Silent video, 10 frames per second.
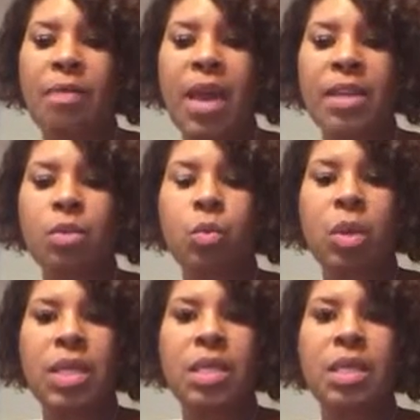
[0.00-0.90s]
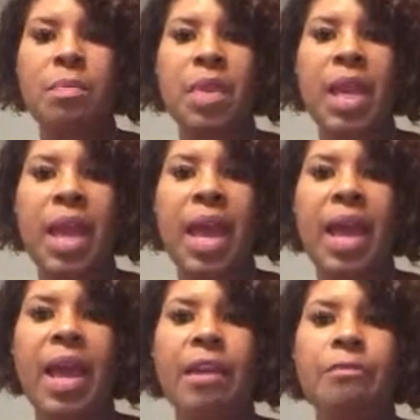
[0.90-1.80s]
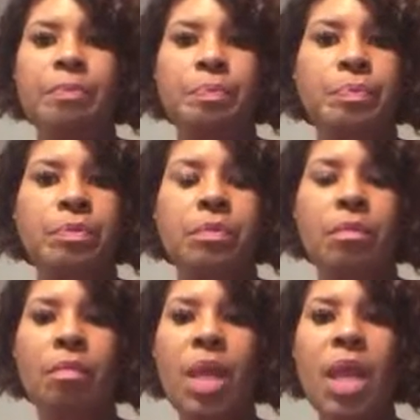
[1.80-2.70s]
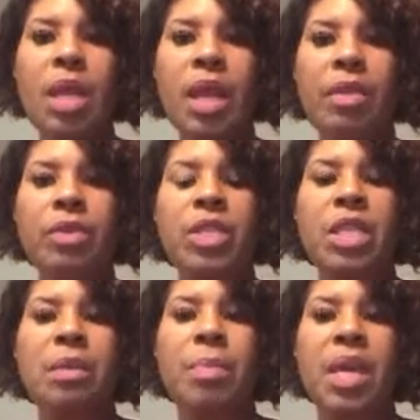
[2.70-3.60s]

that's one tip that I have. Another tip